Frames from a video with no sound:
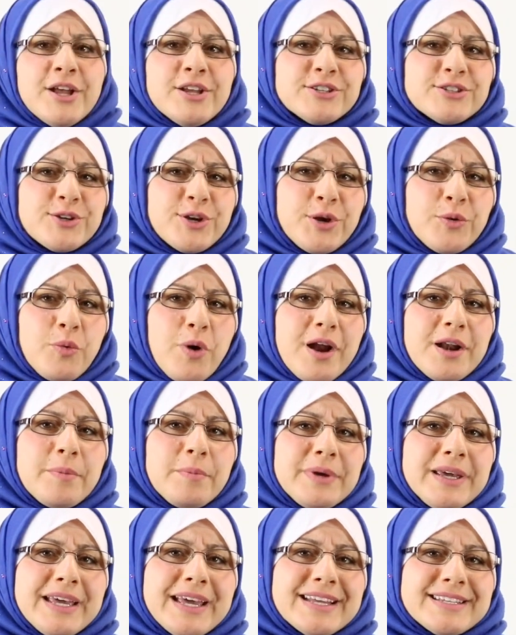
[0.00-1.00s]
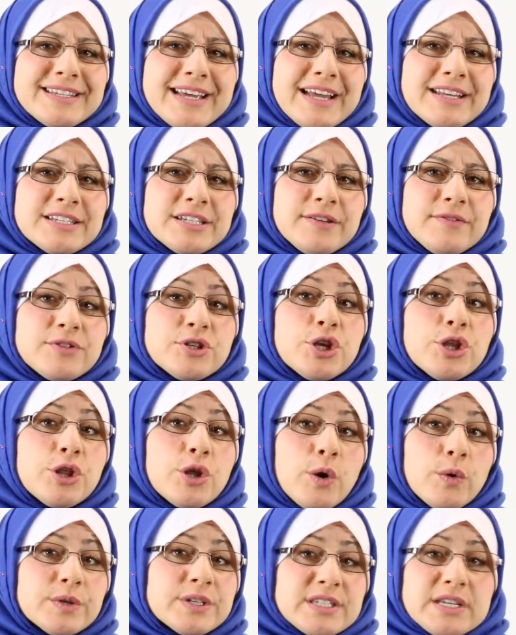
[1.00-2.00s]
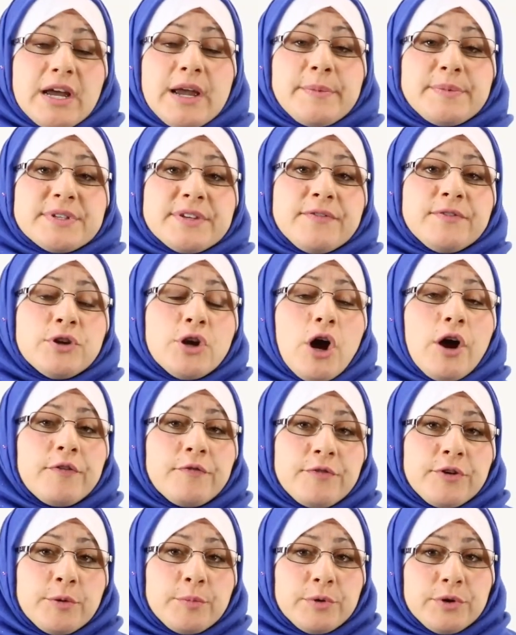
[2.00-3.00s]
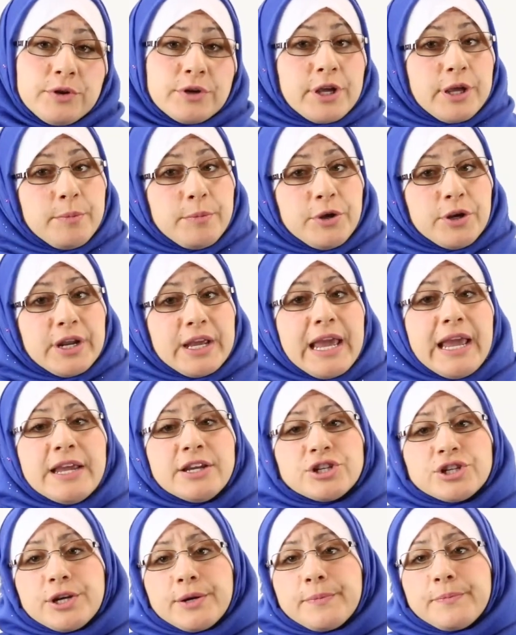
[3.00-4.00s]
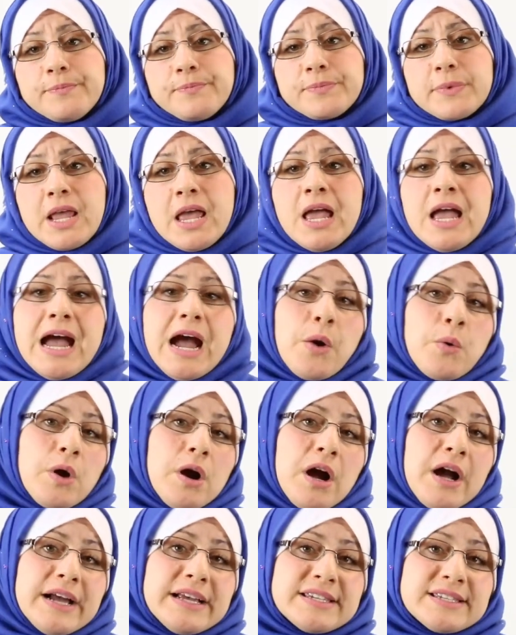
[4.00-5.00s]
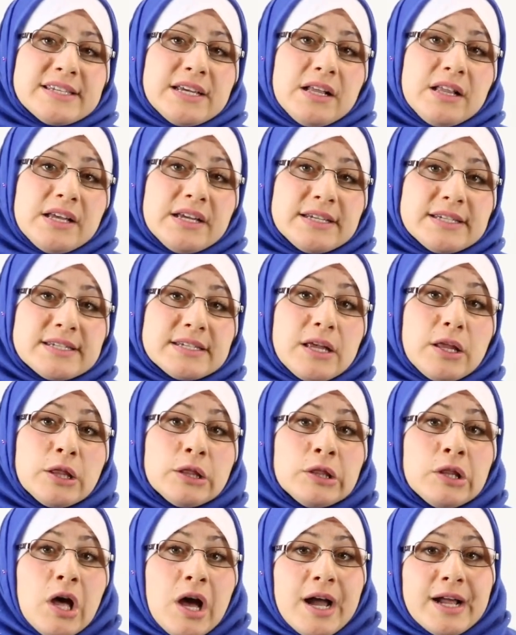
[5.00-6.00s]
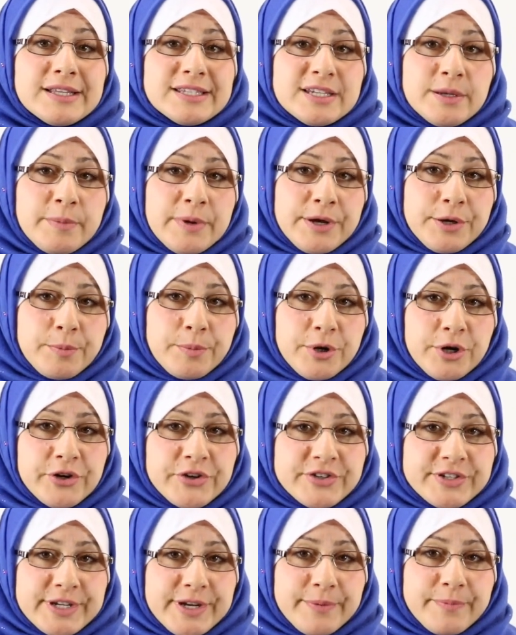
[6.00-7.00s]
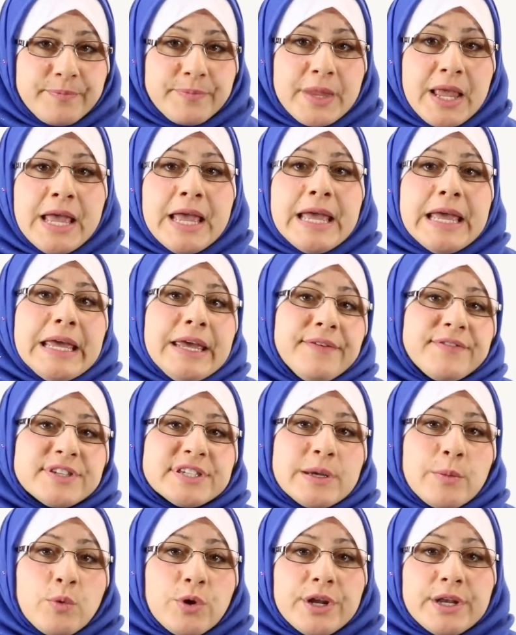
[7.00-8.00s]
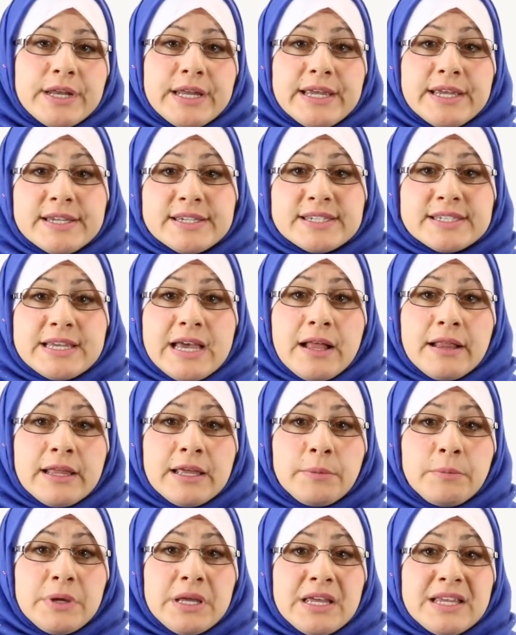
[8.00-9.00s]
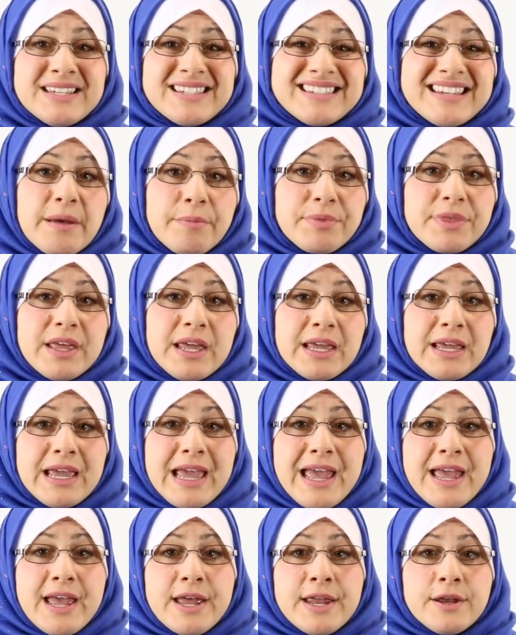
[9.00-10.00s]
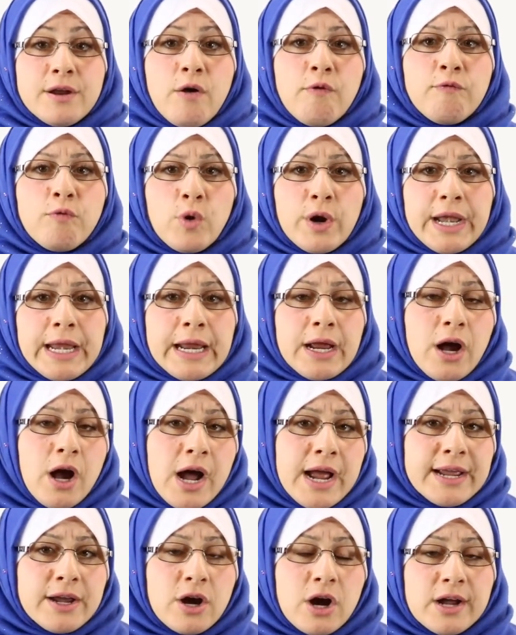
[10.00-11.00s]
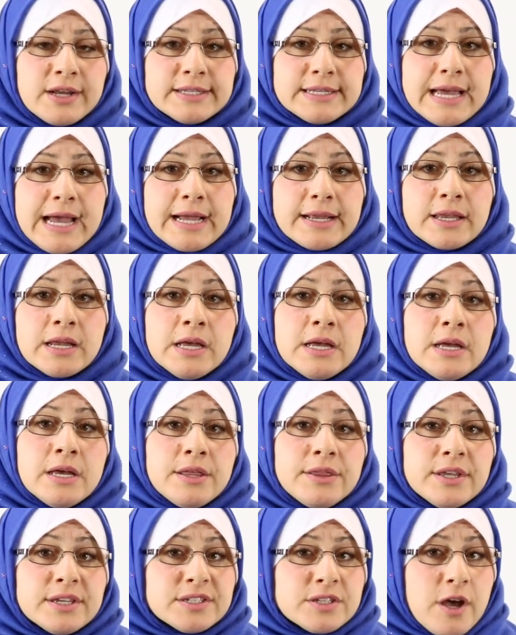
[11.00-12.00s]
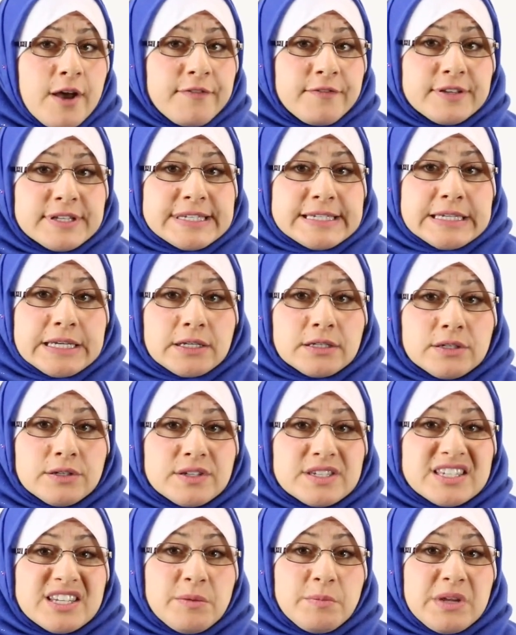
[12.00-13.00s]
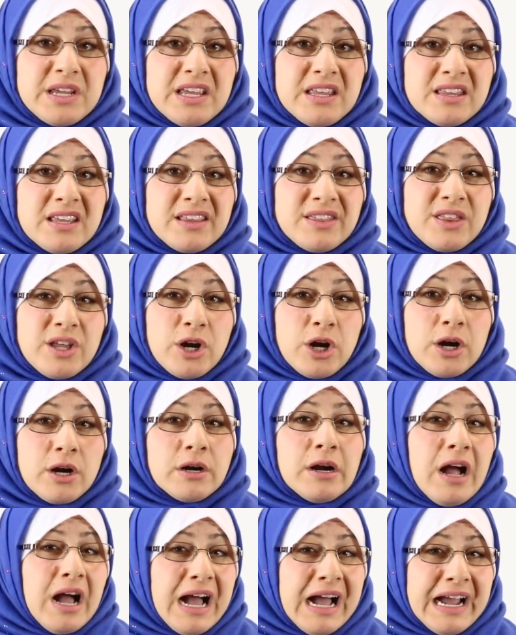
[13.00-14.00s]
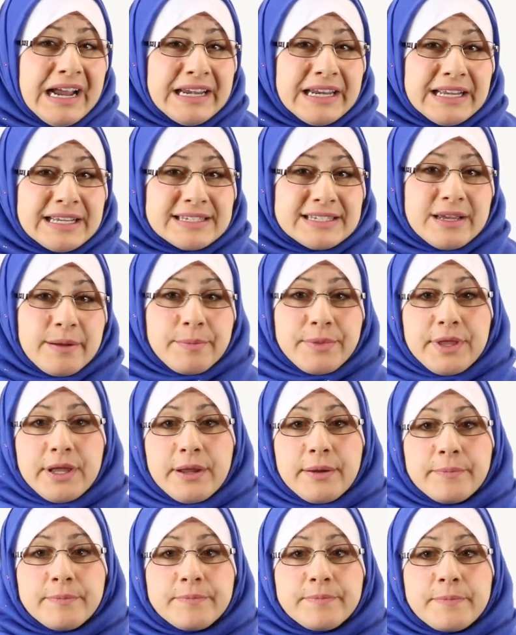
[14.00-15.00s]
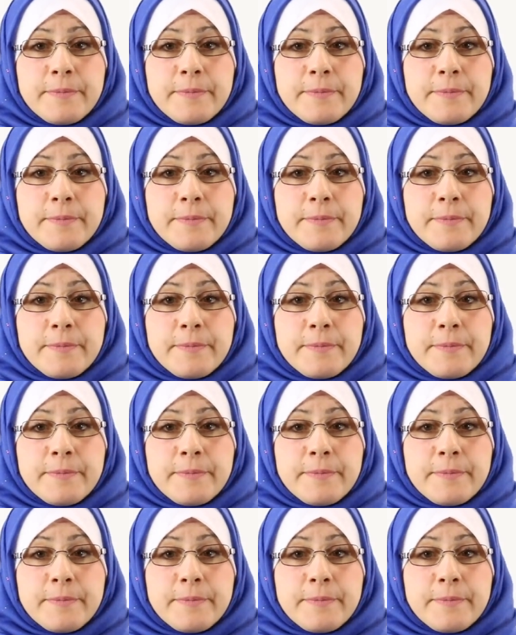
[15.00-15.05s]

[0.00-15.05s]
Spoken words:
So you want to be attentive to those types of nonverbal communication. Our eyes tell us lots about a person. If someone is telling me something and avoiding eye contact, this often signals to me that they're hiding something.